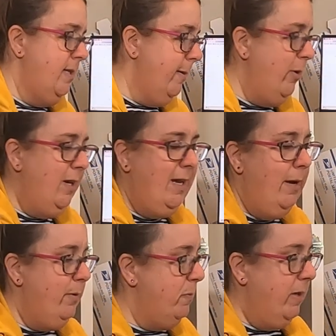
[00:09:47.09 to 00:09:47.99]
Someone
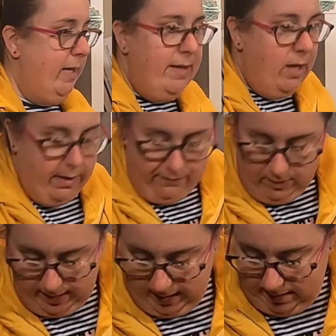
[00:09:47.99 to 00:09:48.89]
again was playing the
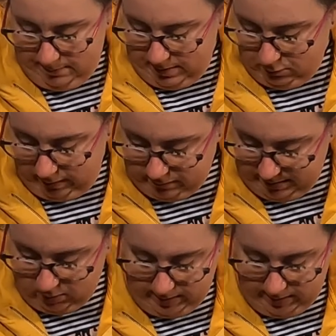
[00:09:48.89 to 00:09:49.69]
offer game and driving me